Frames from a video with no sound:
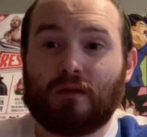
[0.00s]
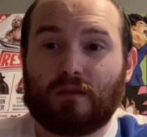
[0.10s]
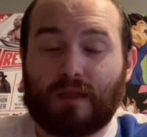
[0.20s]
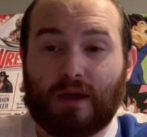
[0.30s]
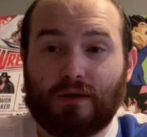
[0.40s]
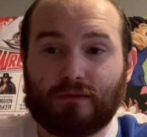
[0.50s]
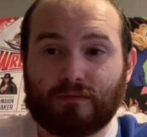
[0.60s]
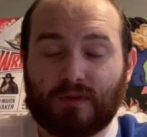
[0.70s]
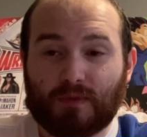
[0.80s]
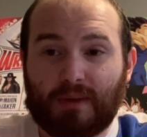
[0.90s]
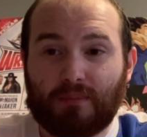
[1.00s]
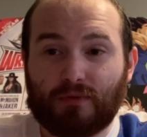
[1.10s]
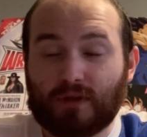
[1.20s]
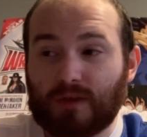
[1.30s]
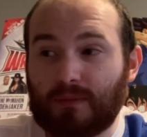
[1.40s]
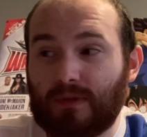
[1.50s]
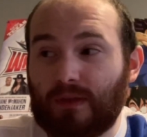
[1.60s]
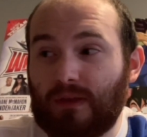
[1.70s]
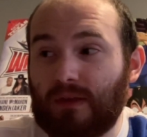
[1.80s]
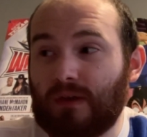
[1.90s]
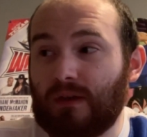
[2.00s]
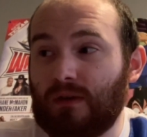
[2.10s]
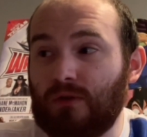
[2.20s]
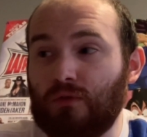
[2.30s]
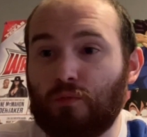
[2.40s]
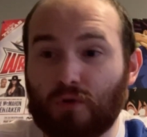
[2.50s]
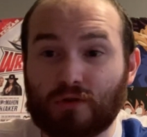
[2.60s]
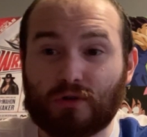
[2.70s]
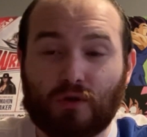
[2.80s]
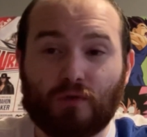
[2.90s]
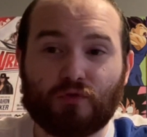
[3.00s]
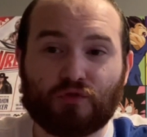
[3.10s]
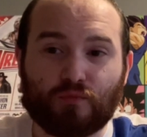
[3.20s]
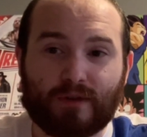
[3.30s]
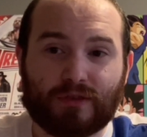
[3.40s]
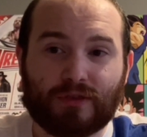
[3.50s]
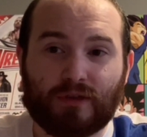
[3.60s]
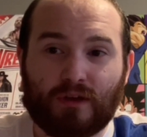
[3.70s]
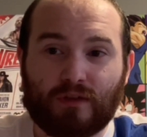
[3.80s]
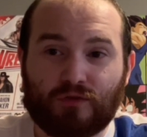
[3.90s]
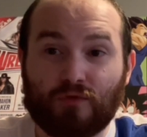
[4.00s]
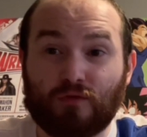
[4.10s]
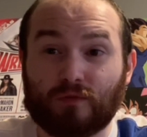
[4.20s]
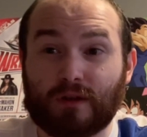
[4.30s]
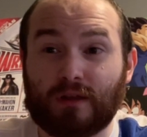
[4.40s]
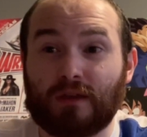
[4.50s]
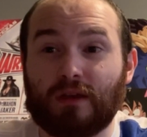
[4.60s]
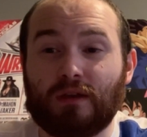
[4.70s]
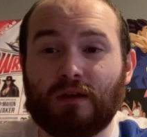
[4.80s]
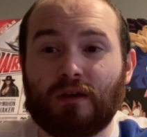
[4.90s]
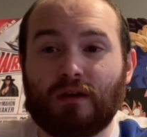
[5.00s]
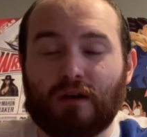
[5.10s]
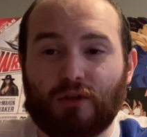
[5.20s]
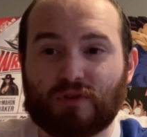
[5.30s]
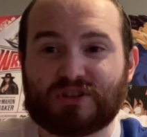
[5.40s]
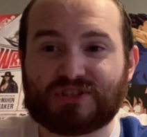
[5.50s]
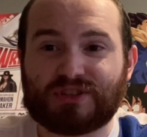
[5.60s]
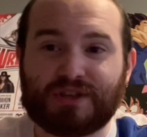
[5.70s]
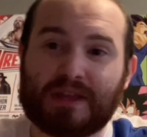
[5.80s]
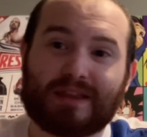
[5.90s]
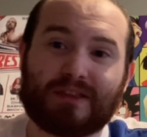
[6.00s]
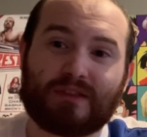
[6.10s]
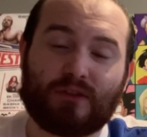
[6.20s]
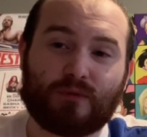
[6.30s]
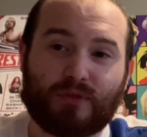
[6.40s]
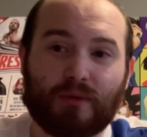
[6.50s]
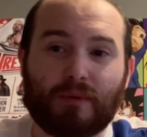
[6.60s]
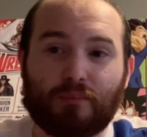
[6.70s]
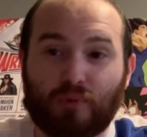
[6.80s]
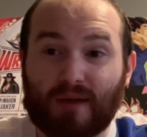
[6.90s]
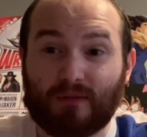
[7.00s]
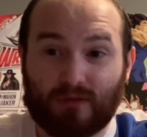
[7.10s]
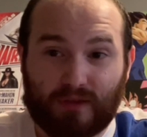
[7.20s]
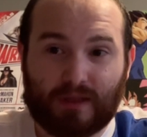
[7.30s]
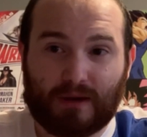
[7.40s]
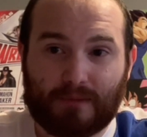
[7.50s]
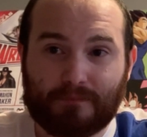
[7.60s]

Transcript: Now, different people in the community who were close with 2 Critic addressed this with him privately there.